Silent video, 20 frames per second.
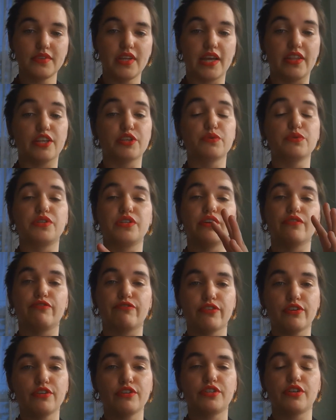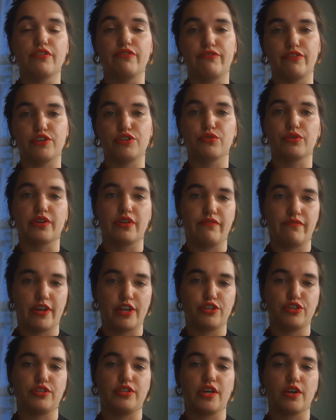And this was the first official
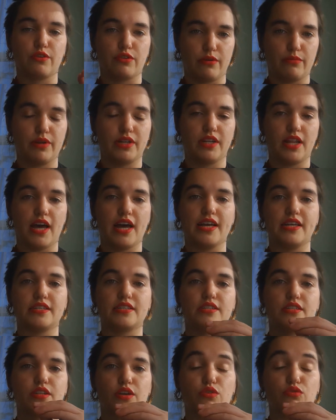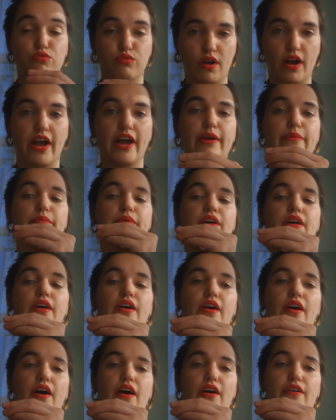convention that criminalized the crime
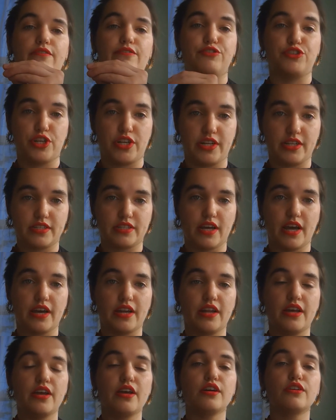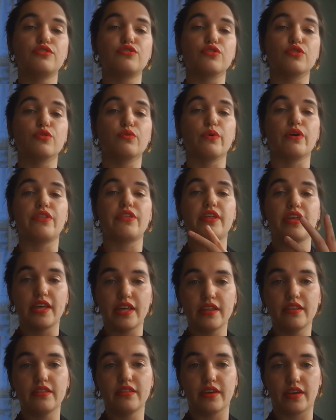of genocide. So
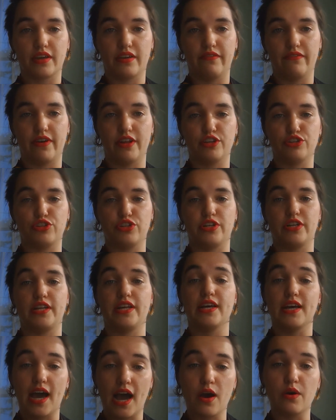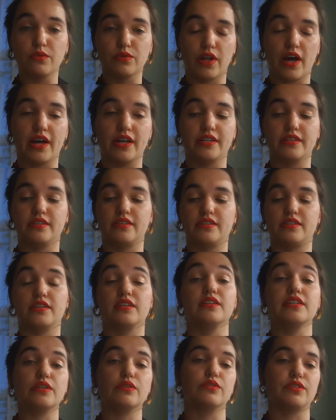within the convention, it outlines
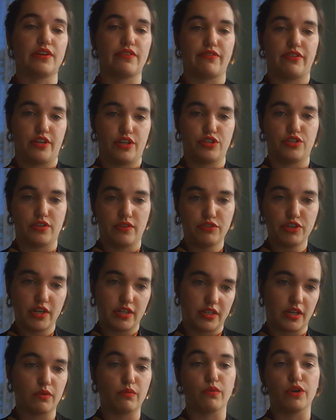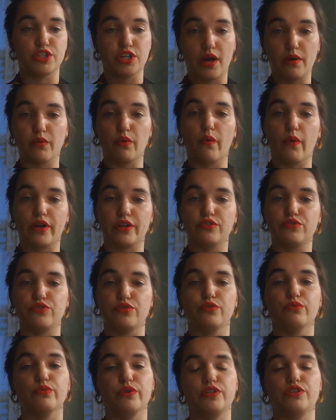the legal definition of genocide, which I'm going
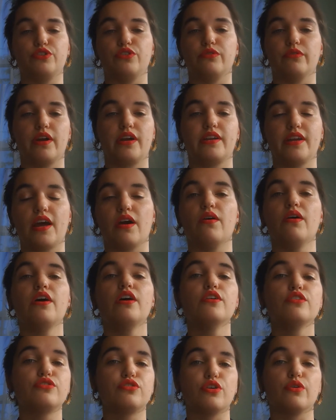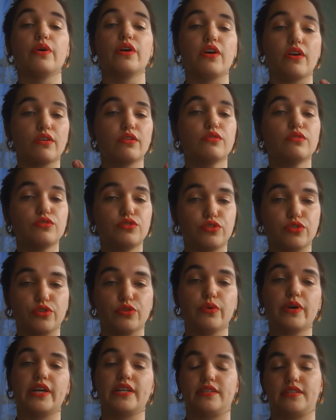to read to you right now. So in Article
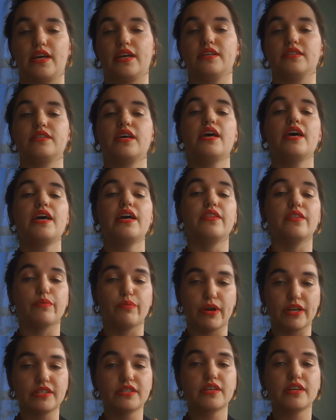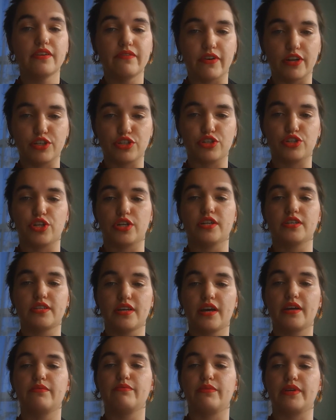2, it says, in the present convention,
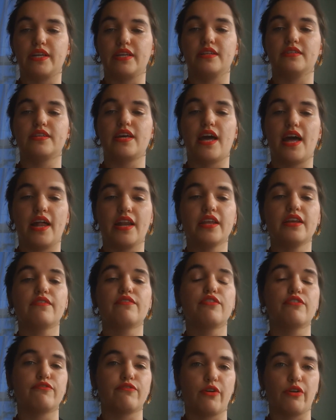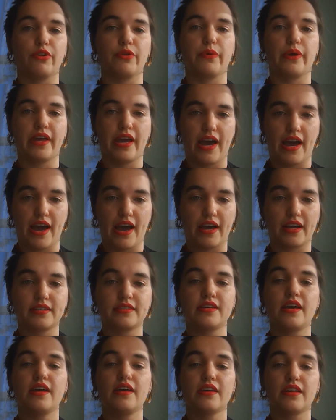genocide means any of the following
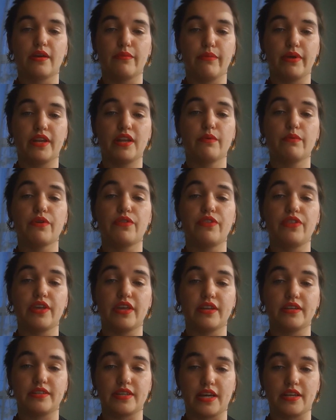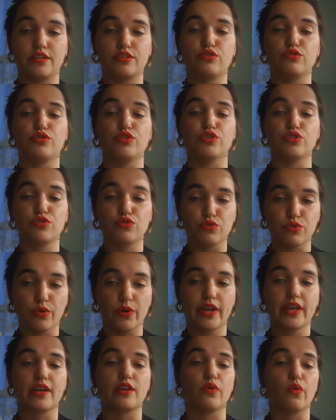acts committed with the intent to
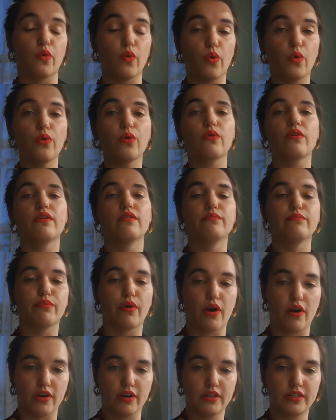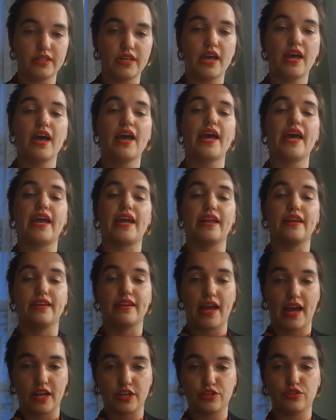destroy in whole or in part a
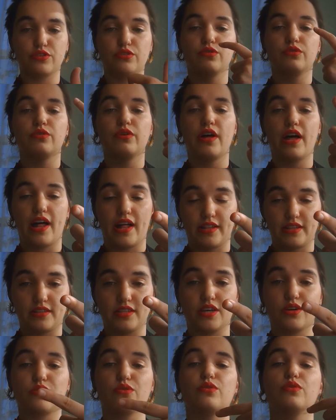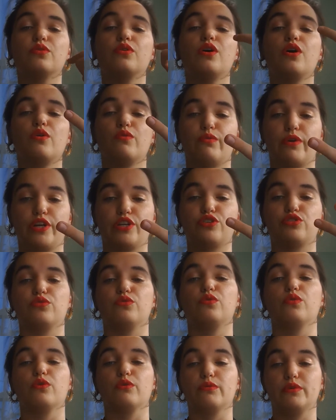national, ethnical,
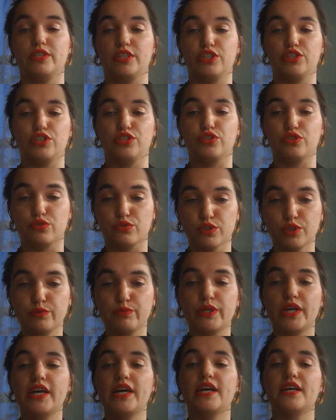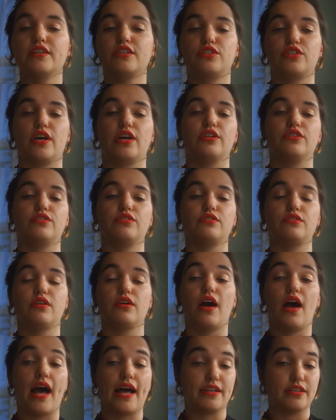racial, or religious group, says
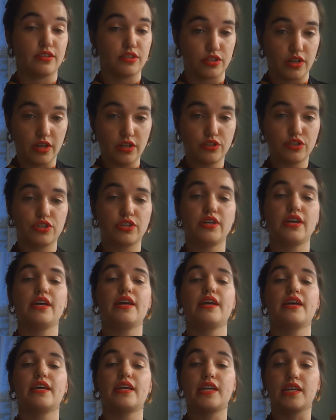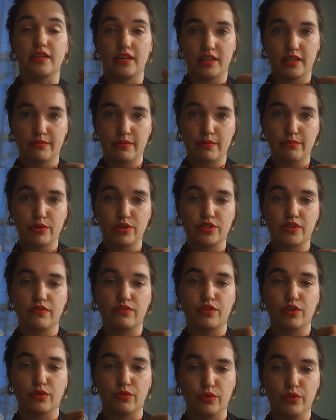as such, killing the members
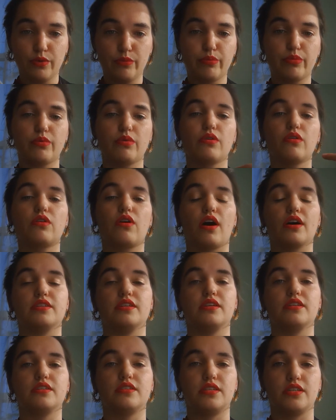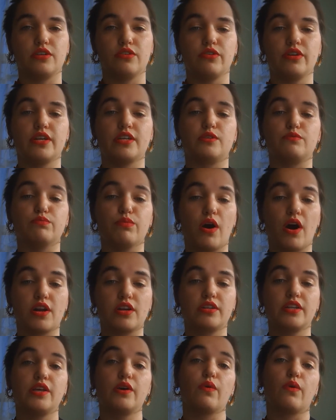of the group, causing serious
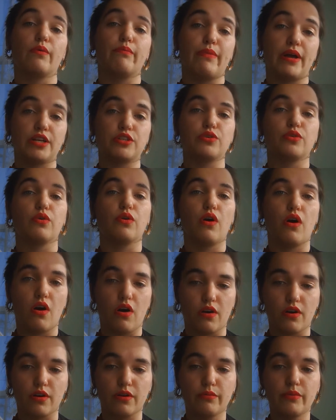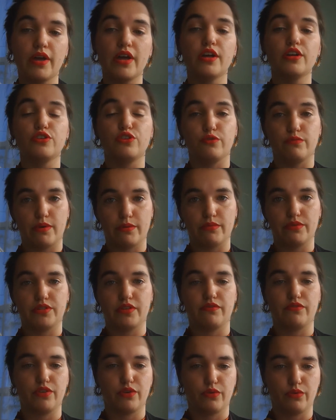bodily or mental harm to members
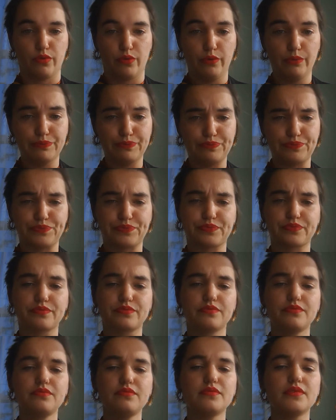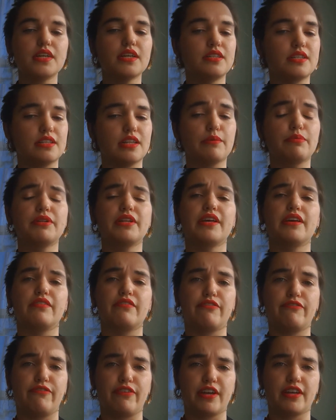of the group, deliberately
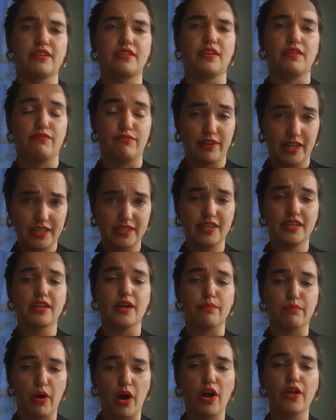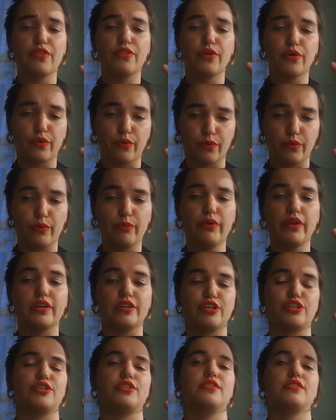inflicting upon the group
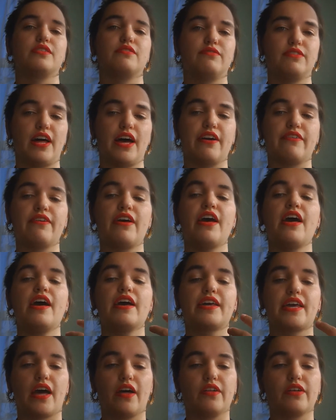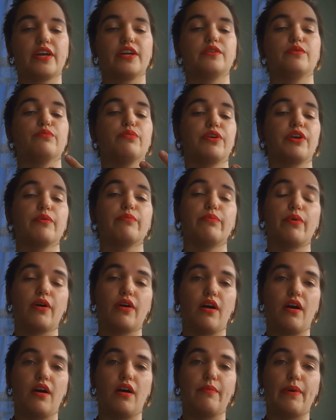conditions of life calculated to bring
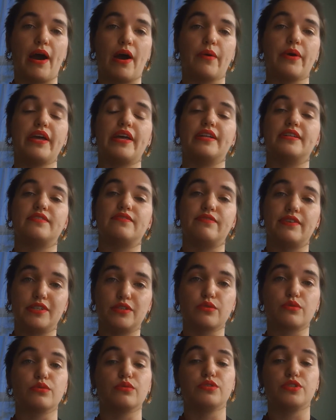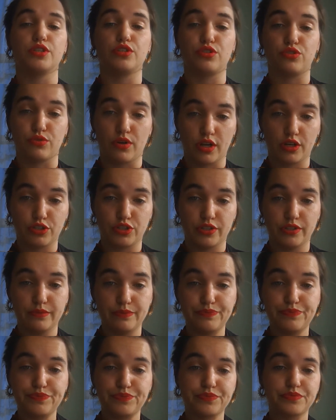about its physical
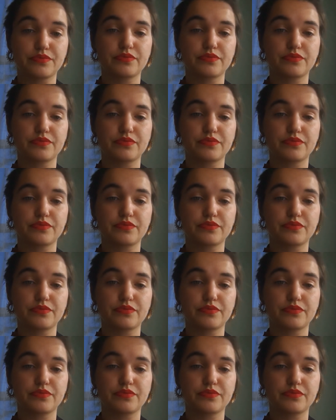destruction,